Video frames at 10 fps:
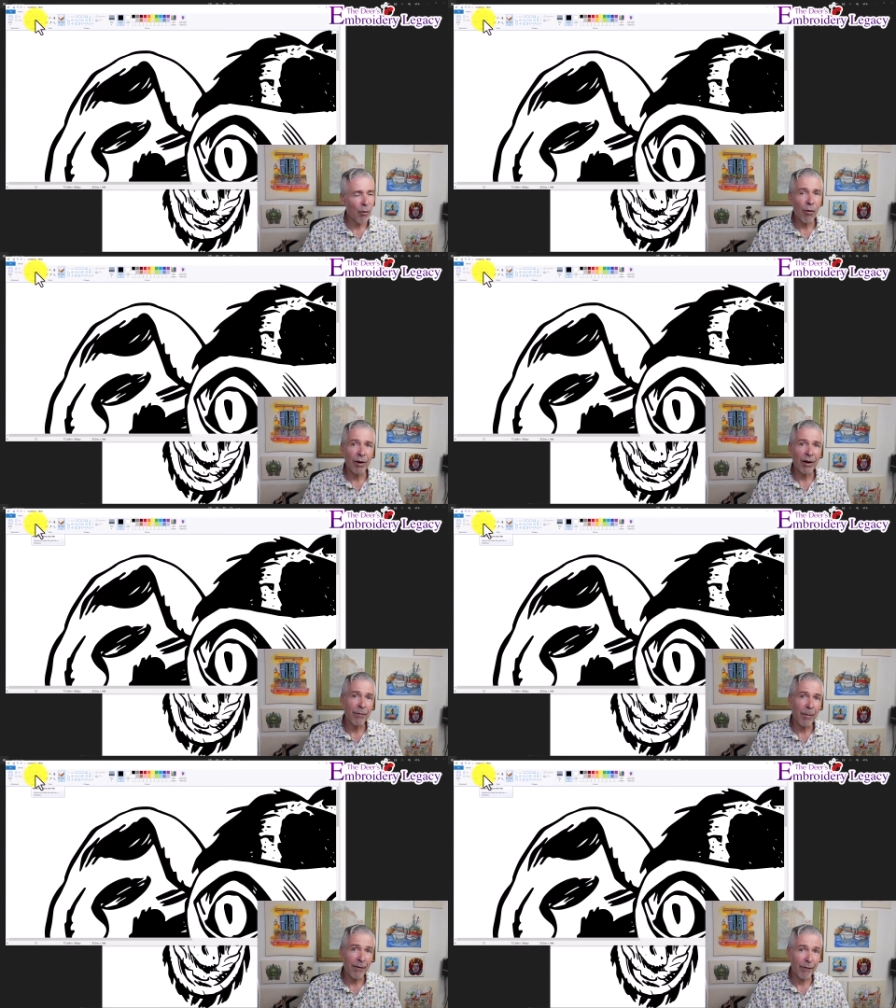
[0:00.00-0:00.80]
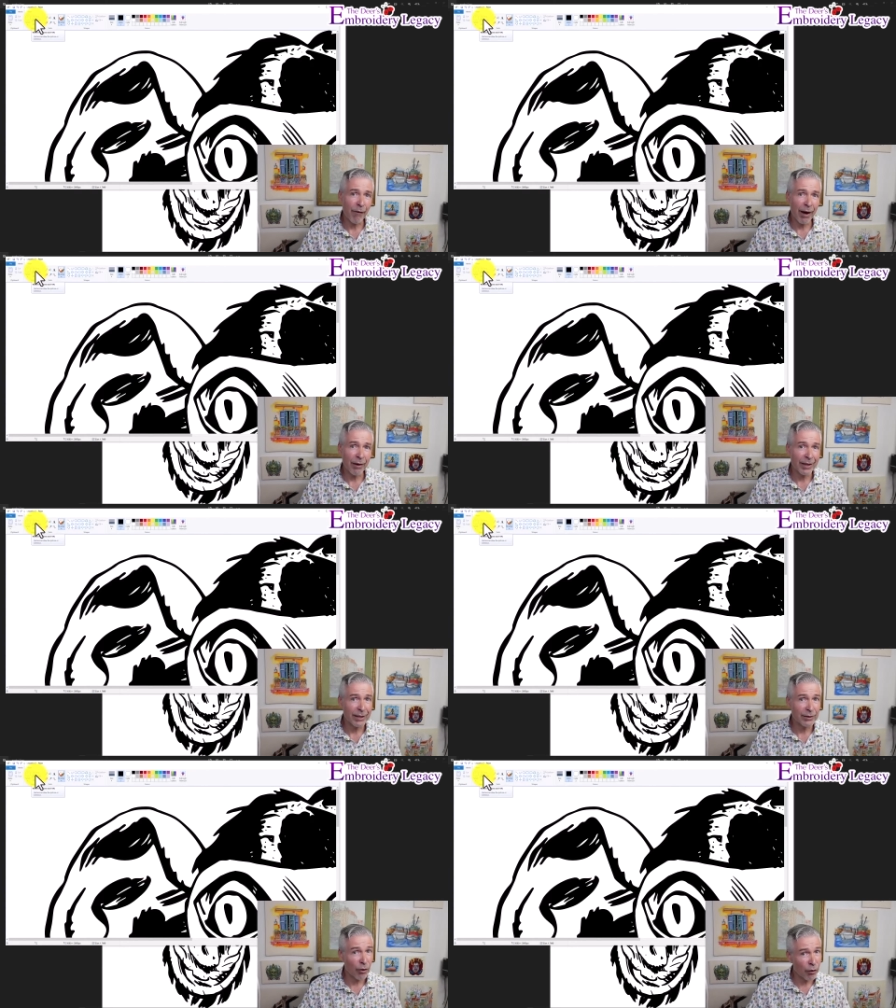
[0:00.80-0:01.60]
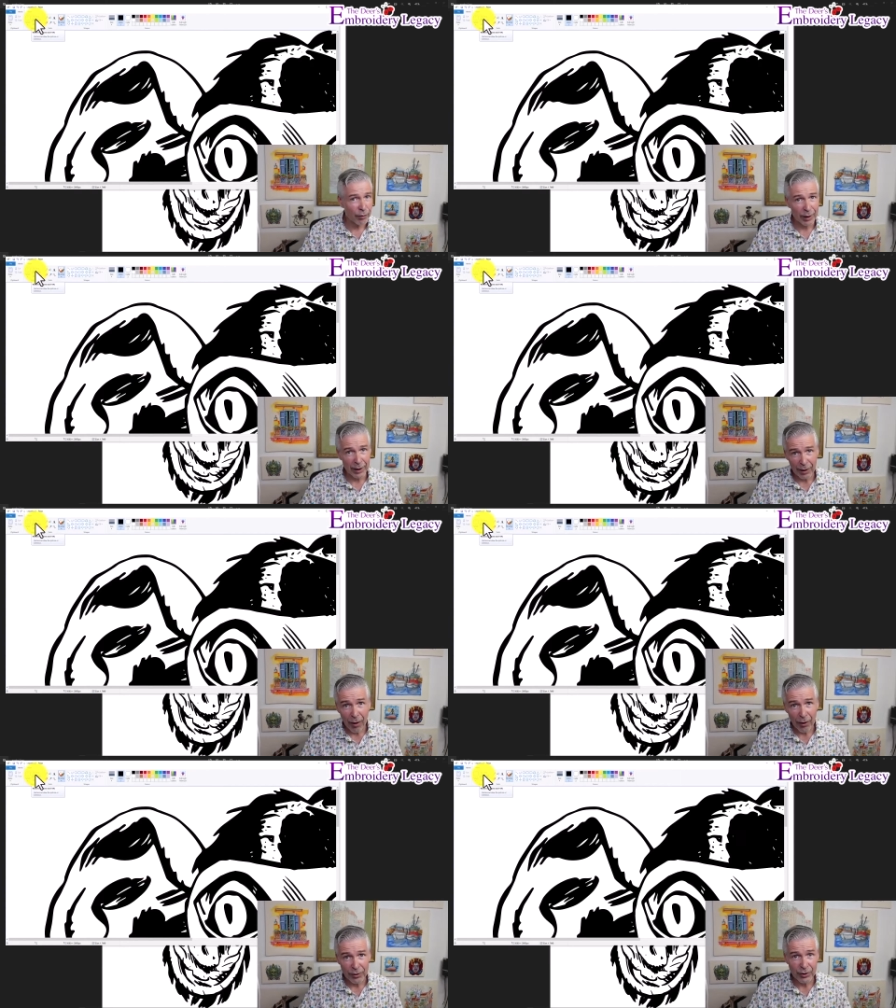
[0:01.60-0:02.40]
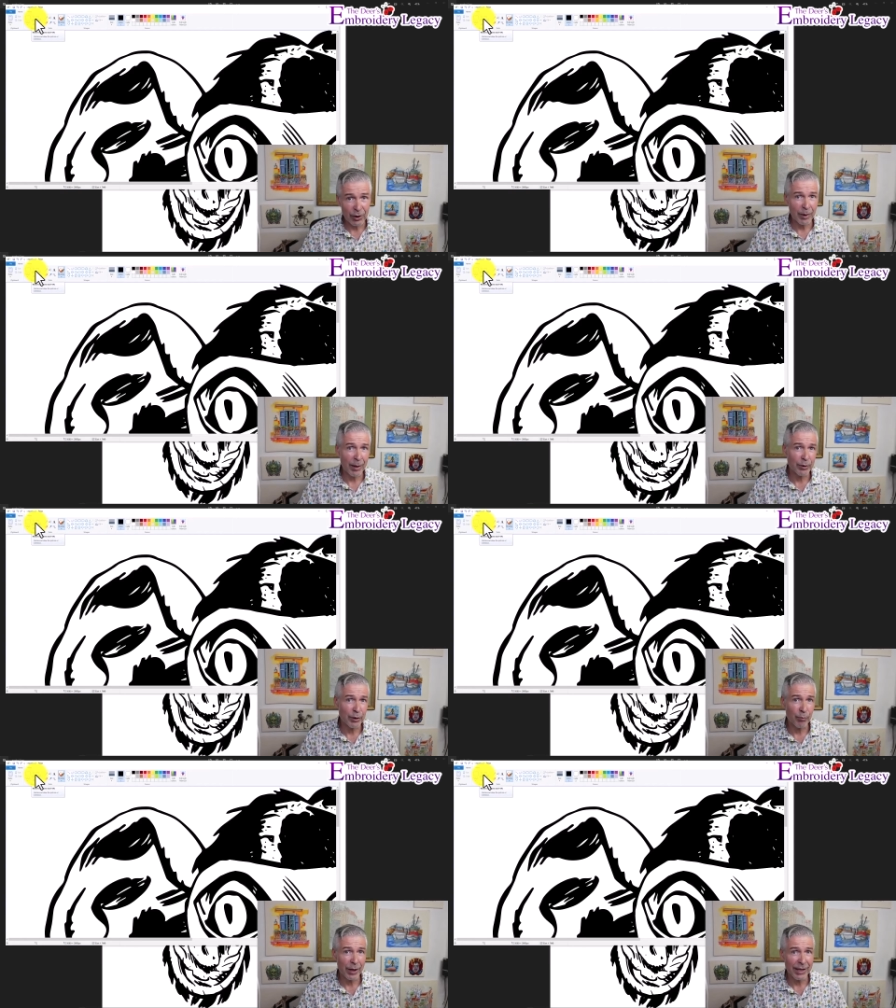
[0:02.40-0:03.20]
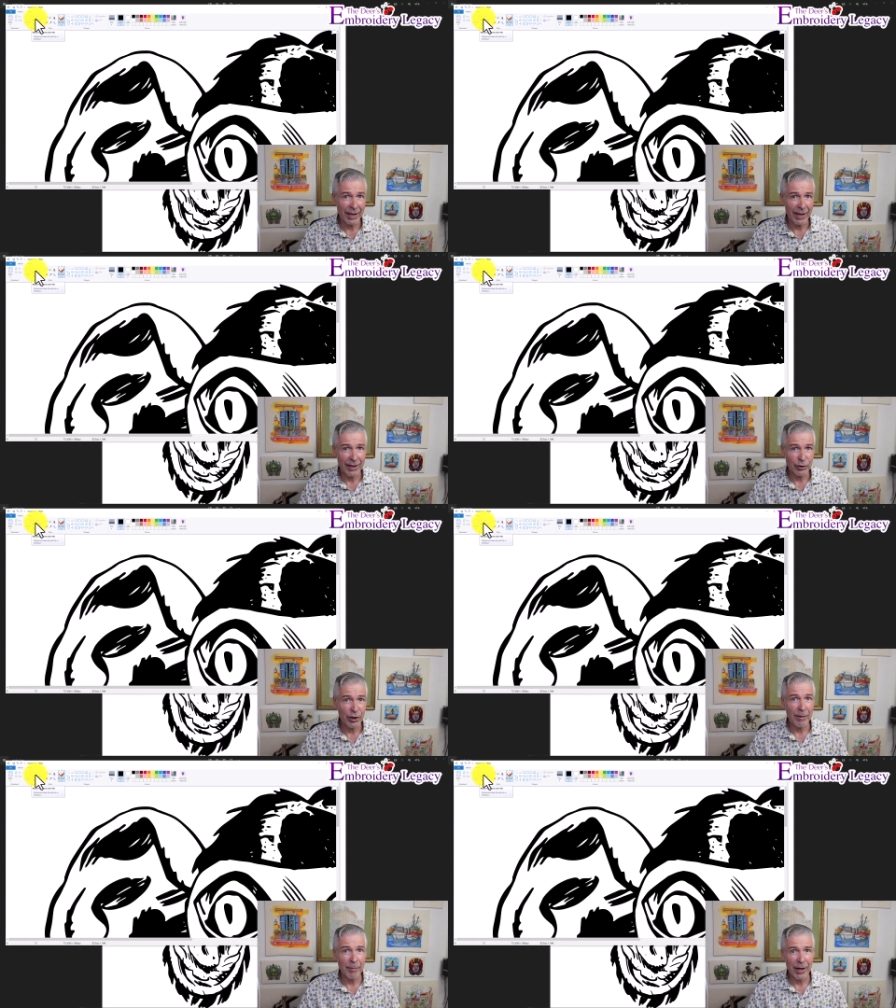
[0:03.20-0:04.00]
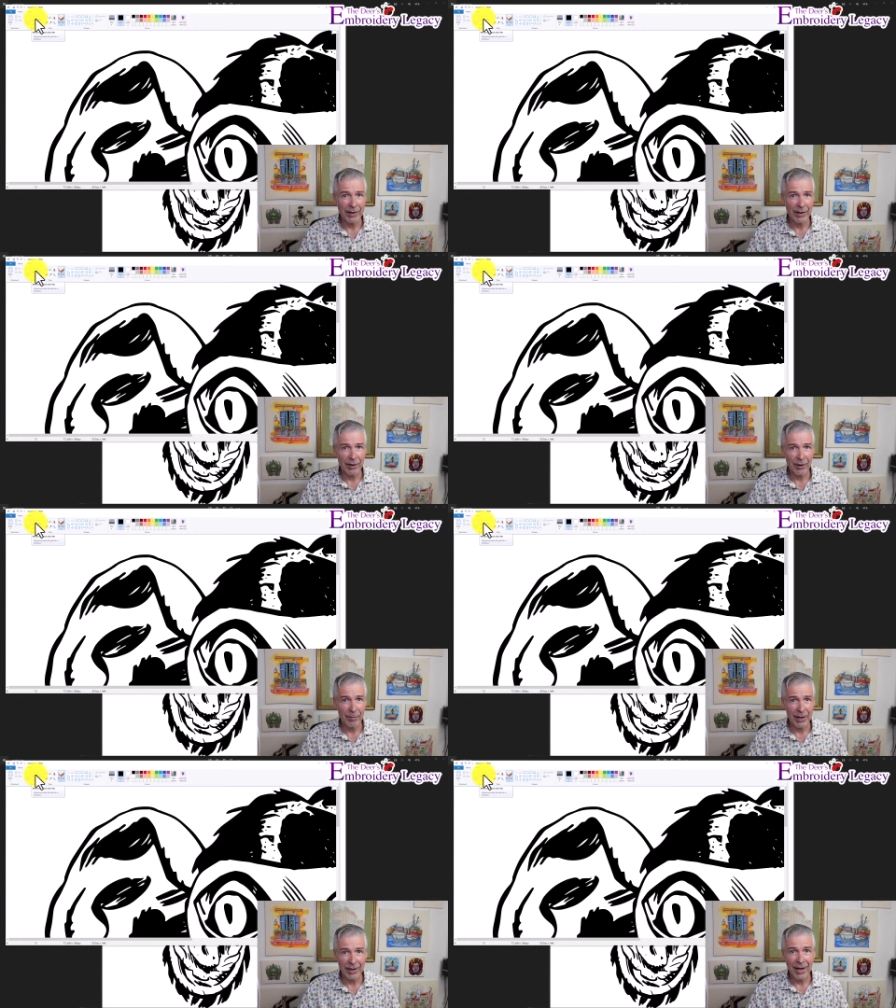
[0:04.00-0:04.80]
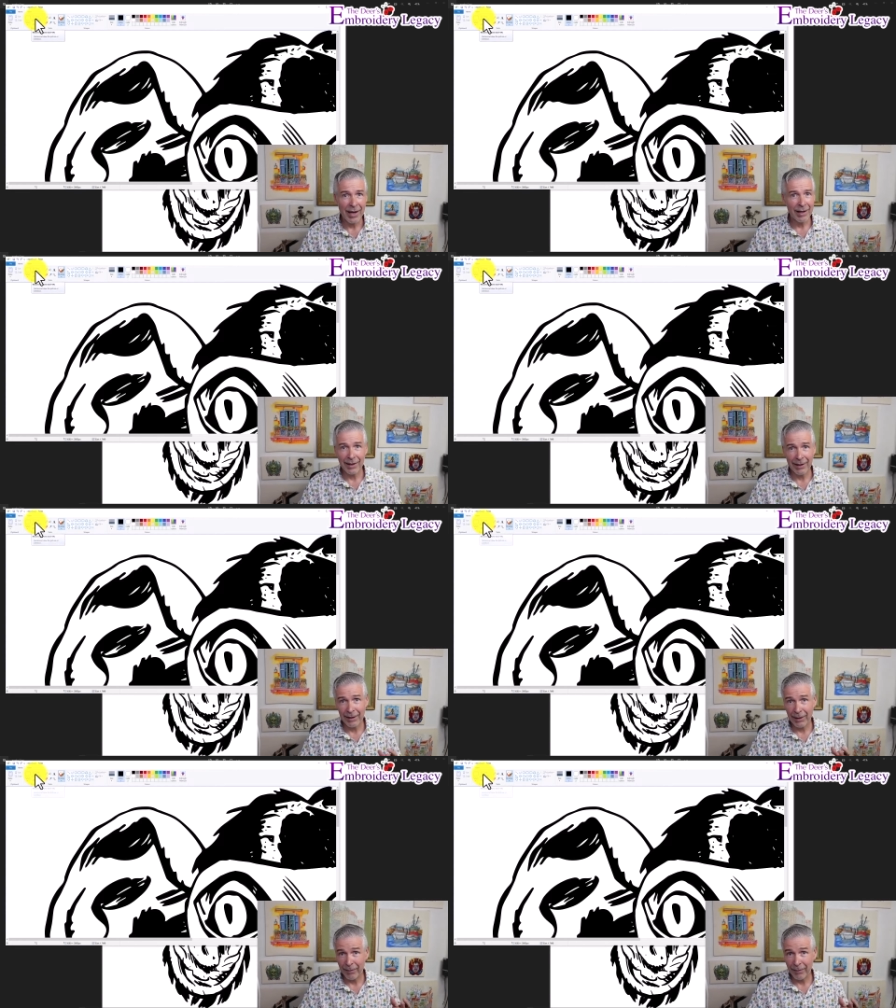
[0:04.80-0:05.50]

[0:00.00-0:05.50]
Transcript: Or if my file is overly large, sometimes you bring in a JPEG that could be like